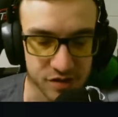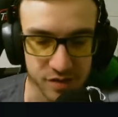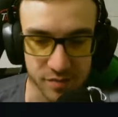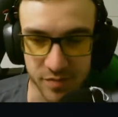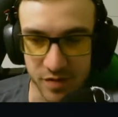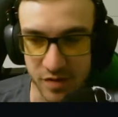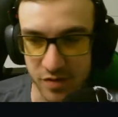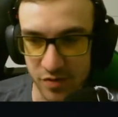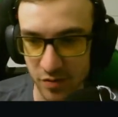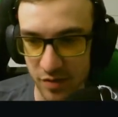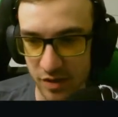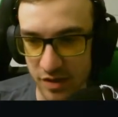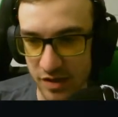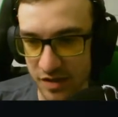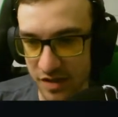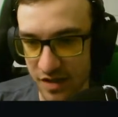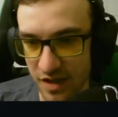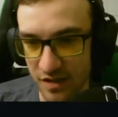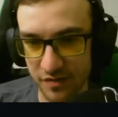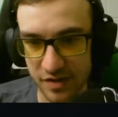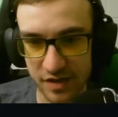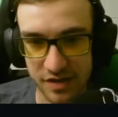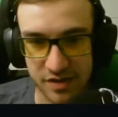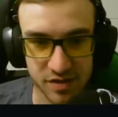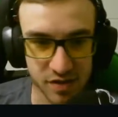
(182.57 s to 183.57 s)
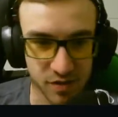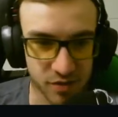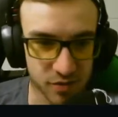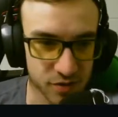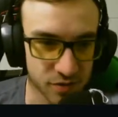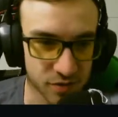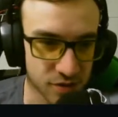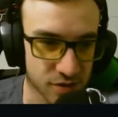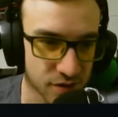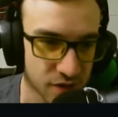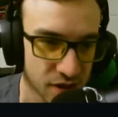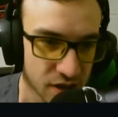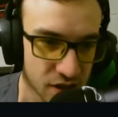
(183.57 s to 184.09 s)
up to 27 in
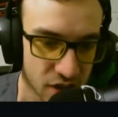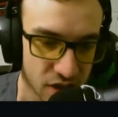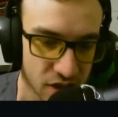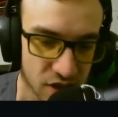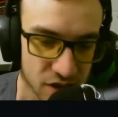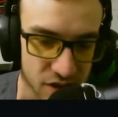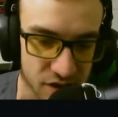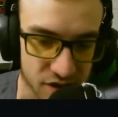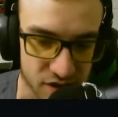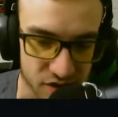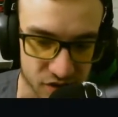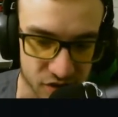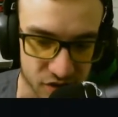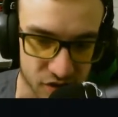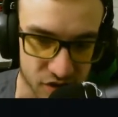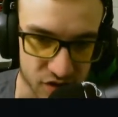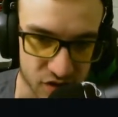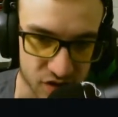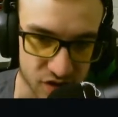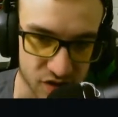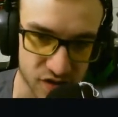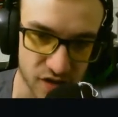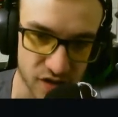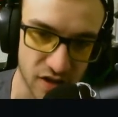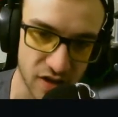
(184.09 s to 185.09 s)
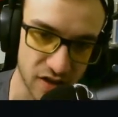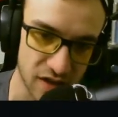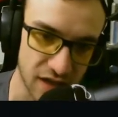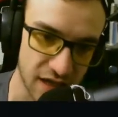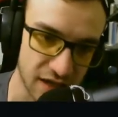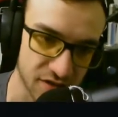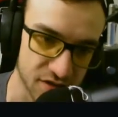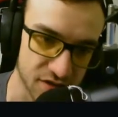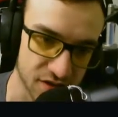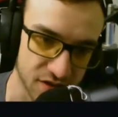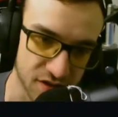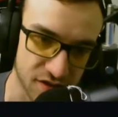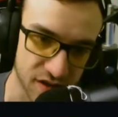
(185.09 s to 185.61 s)
total. This just
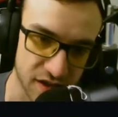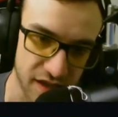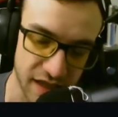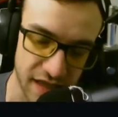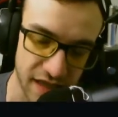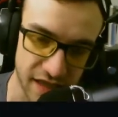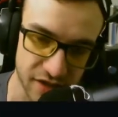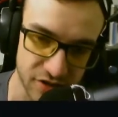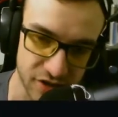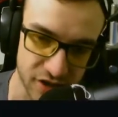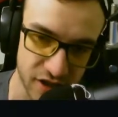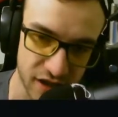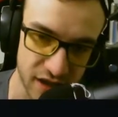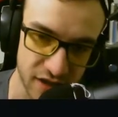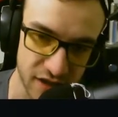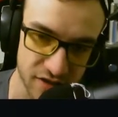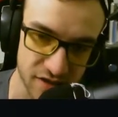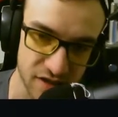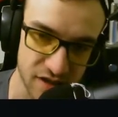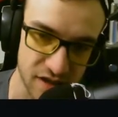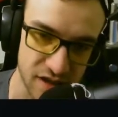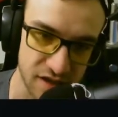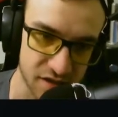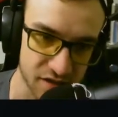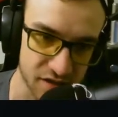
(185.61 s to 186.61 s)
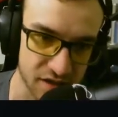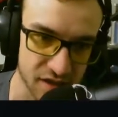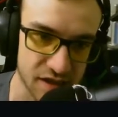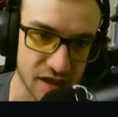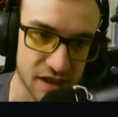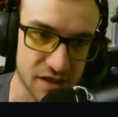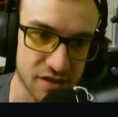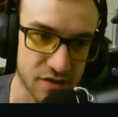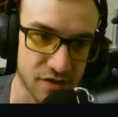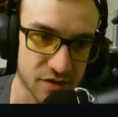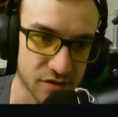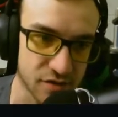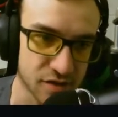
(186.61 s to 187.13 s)
allows like headshots and things like that
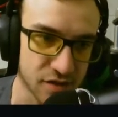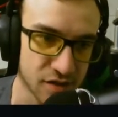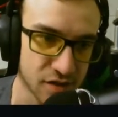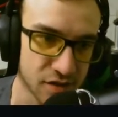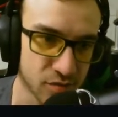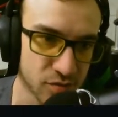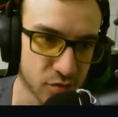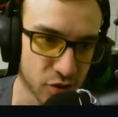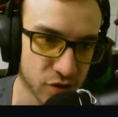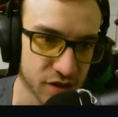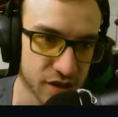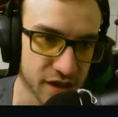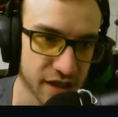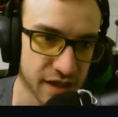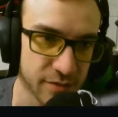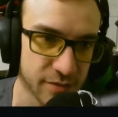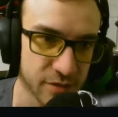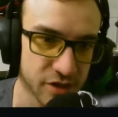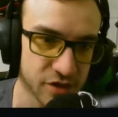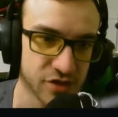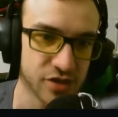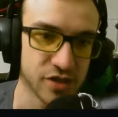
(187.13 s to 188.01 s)
to do a little more damage,